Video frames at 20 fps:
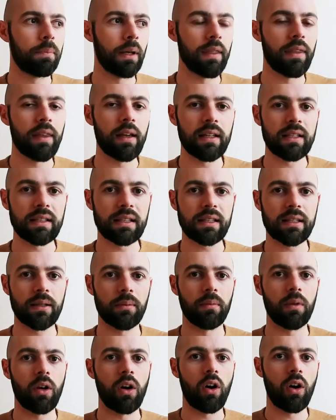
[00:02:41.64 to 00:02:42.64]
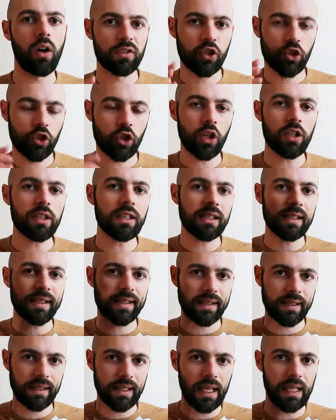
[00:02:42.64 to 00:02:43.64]
But there's some certain
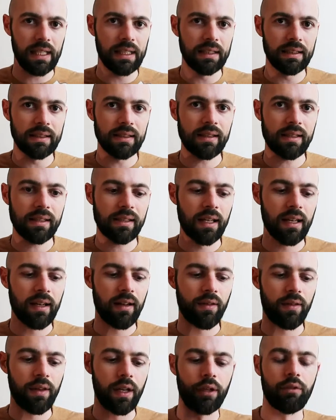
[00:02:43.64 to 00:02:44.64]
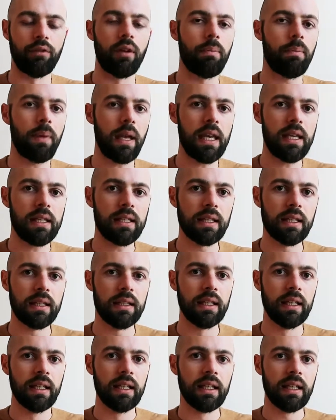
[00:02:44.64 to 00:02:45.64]
scenes that are
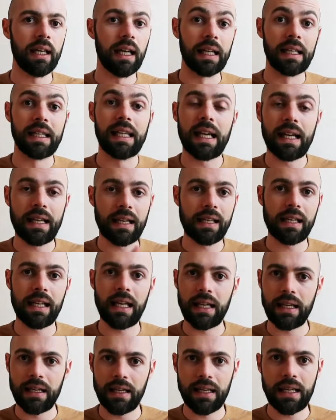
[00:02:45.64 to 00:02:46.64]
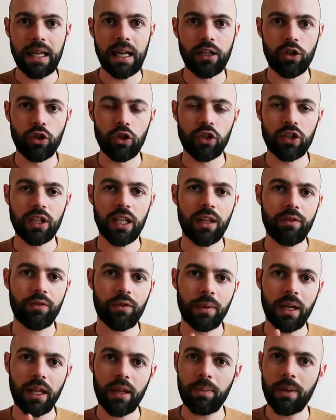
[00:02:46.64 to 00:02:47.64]
repeated again and again and again, and you see that
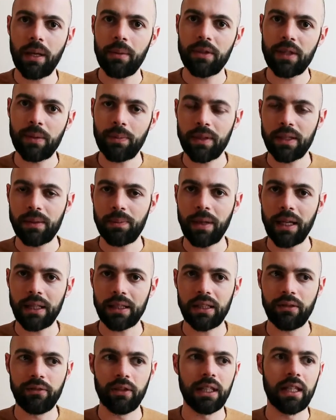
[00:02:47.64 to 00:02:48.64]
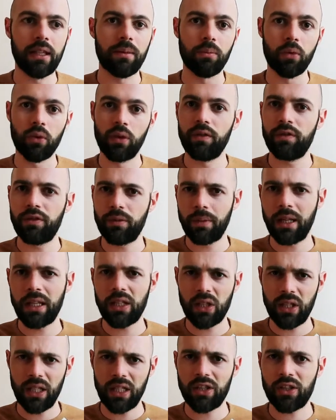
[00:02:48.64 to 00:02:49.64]
from other people's perspective, and you get more
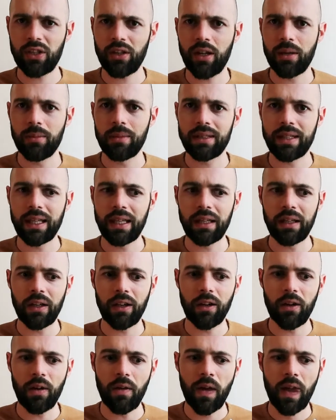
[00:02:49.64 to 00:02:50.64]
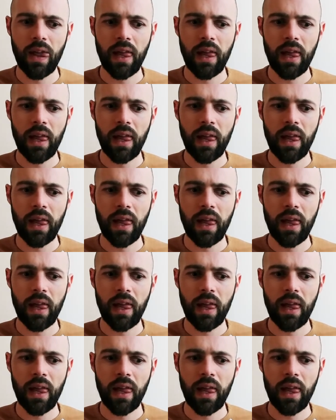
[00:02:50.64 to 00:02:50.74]
information each time as they go.